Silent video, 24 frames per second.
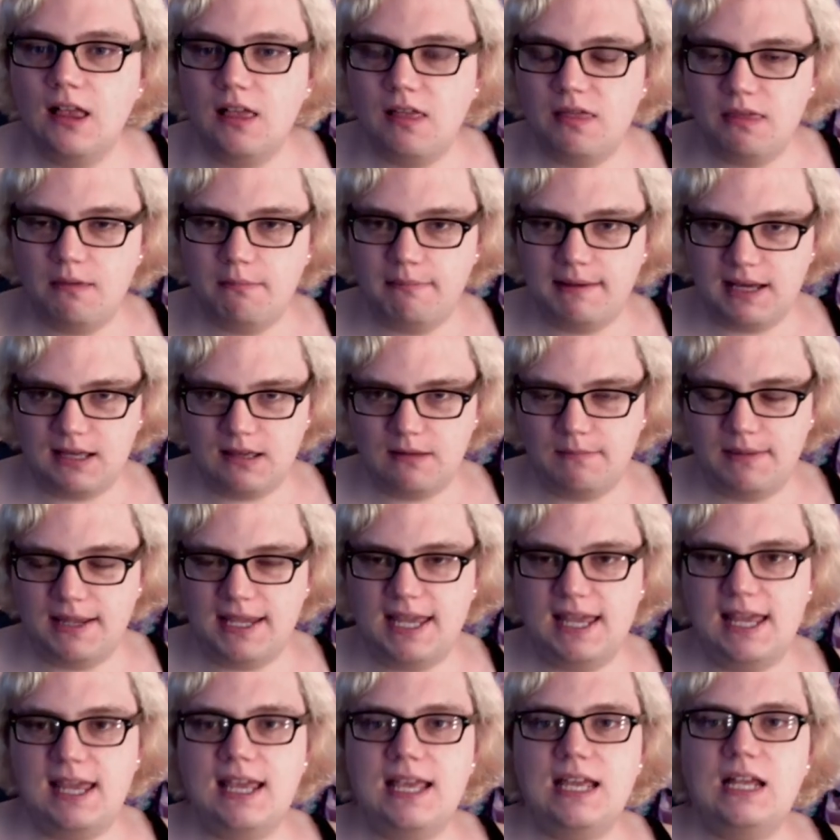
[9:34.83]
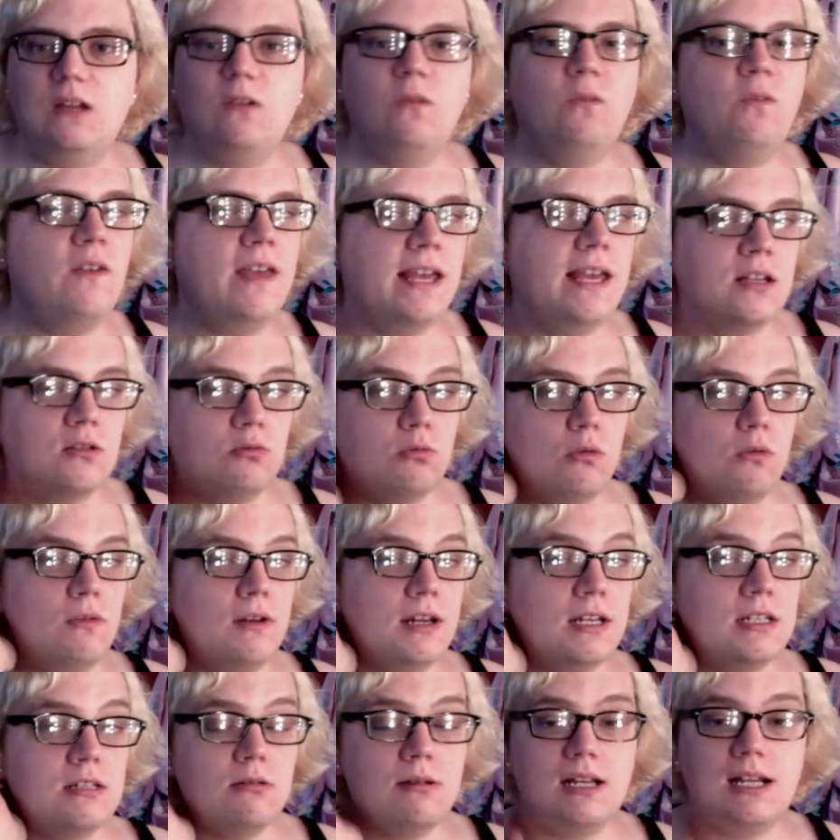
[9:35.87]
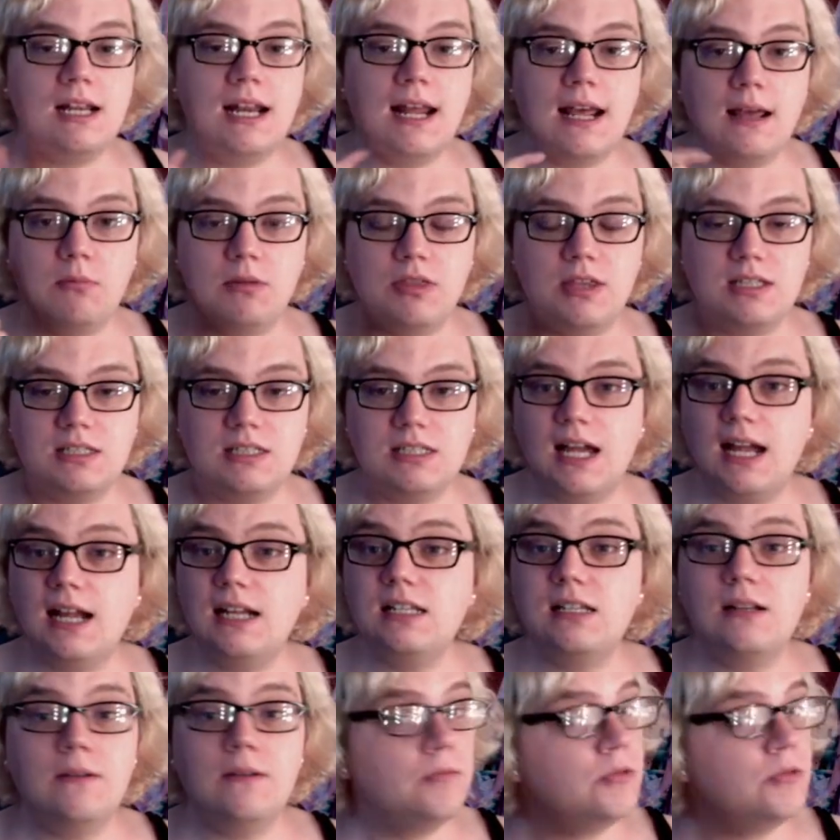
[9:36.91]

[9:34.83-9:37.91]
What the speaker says: the back of my hair gets fixed roughly to align with the sides,